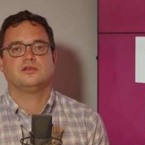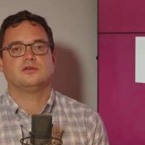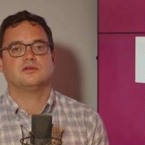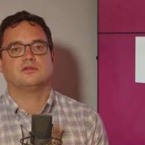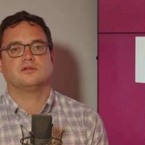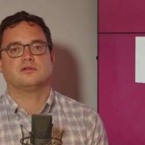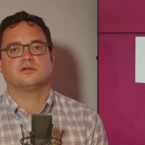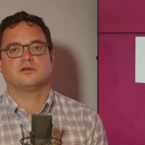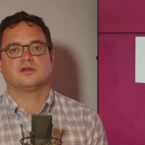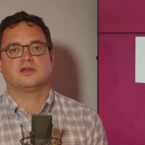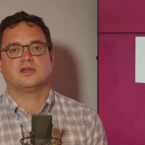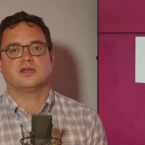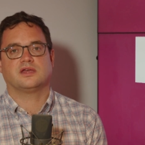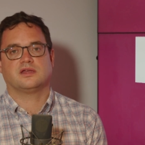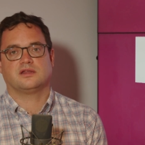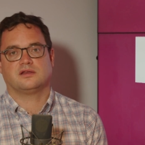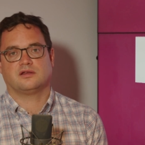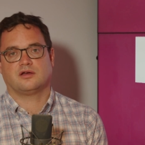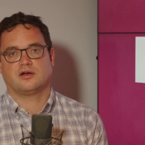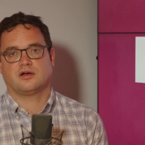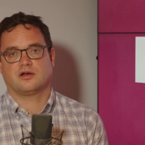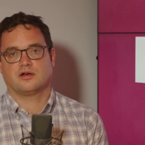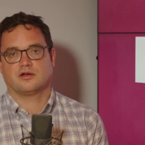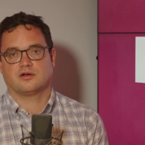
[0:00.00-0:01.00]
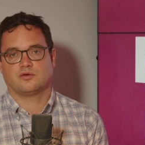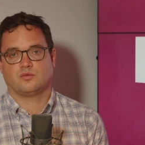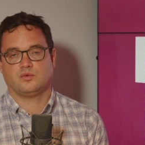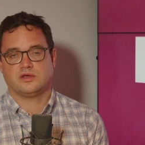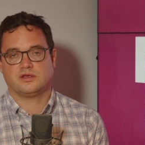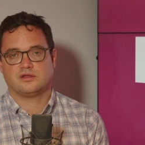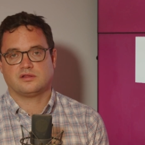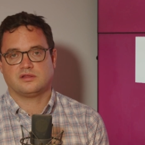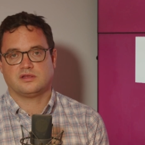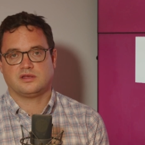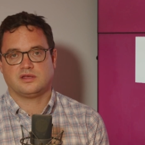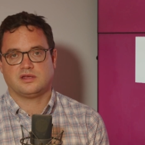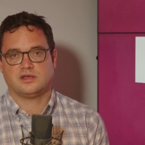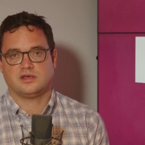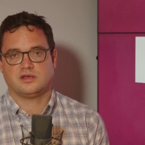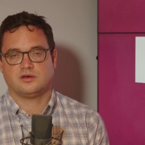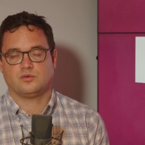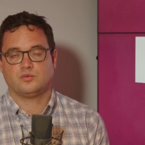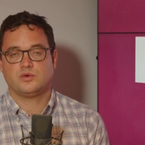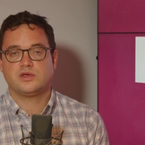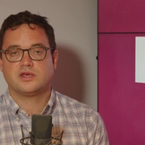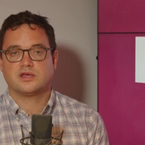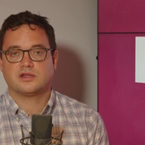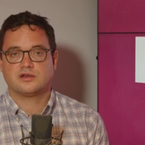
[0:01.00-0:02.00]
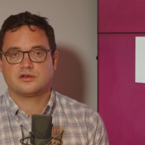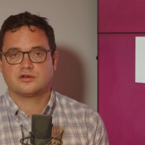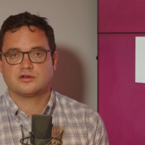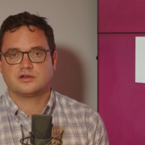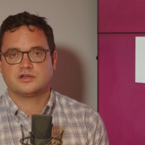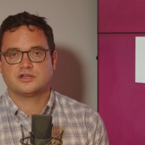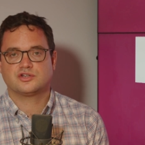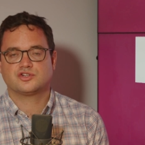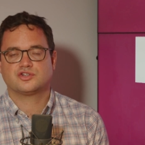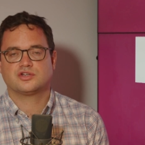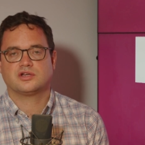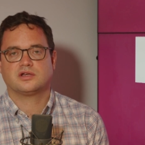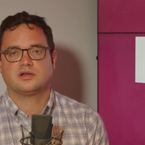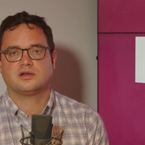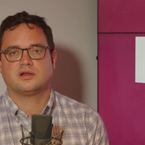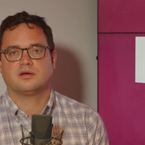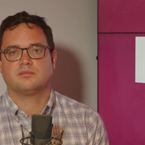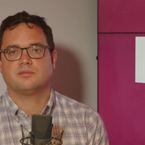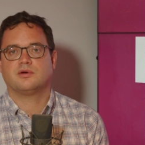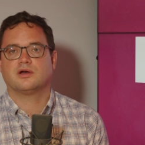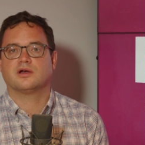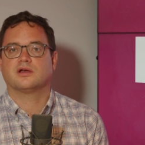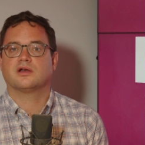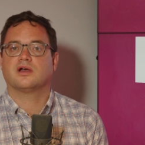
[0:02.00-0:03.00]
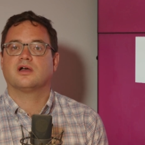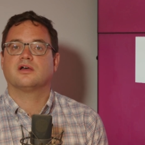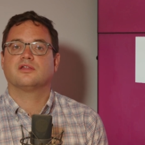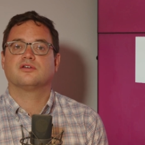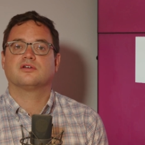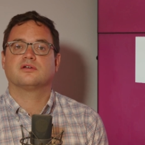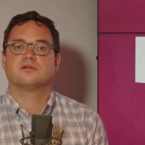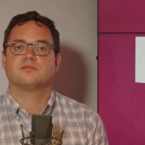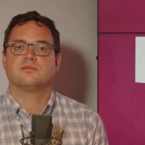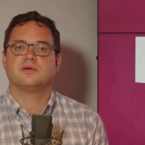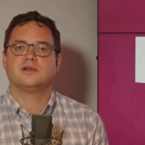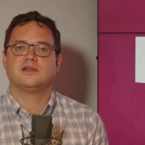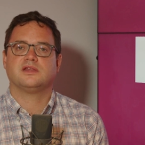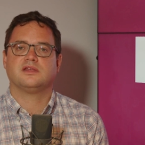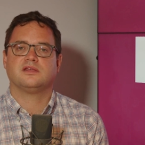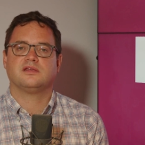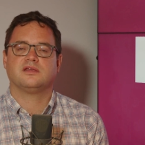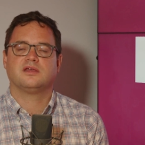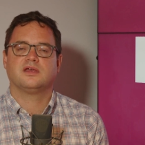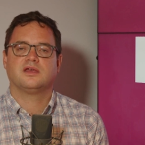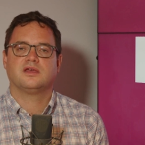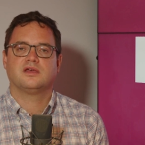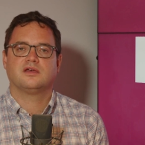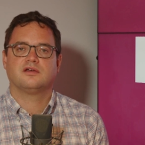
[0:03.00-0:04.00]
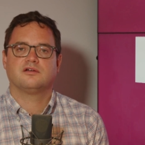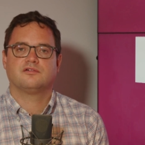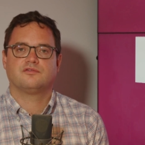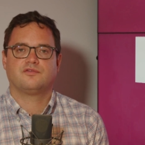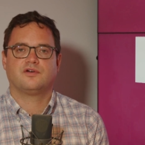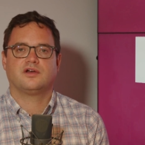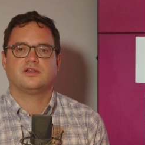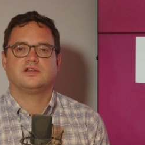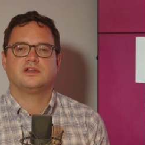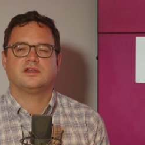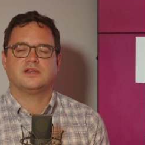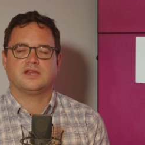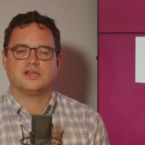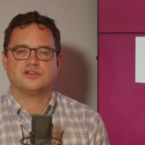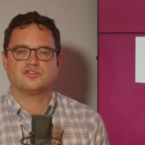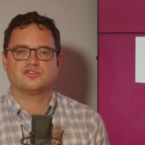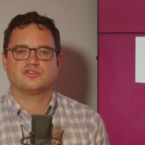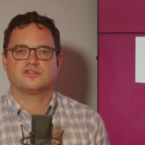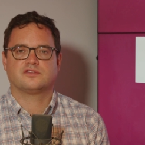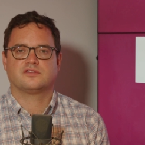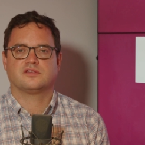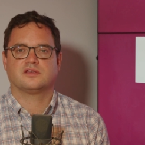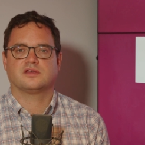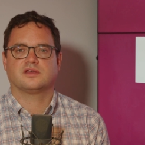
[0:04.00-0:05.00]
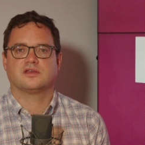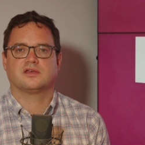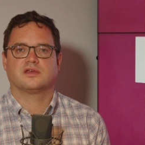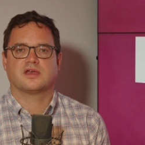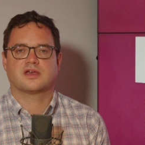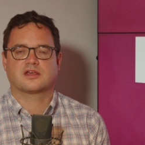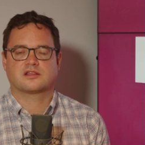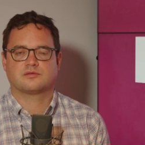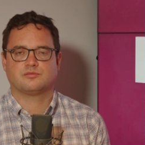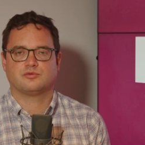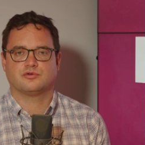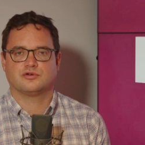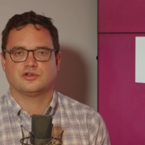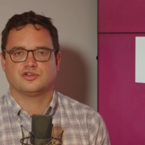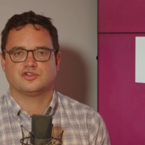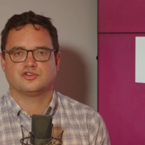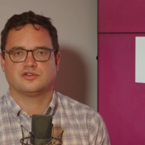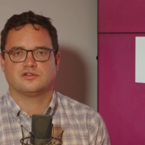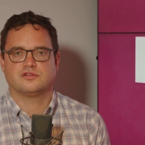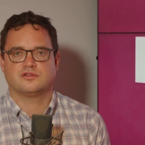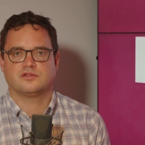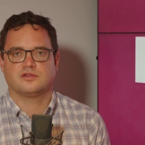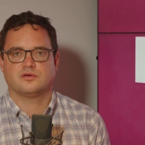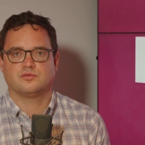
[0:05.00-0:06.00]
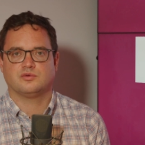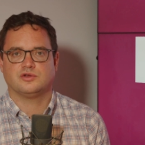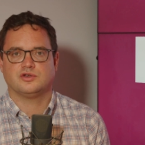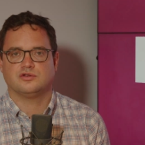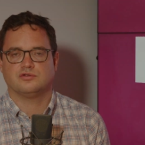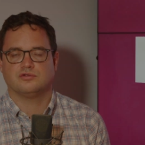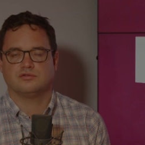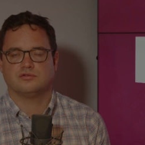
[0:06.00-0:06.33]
You'll get our weekly Weekender edition, among other many fun and interesting explorations that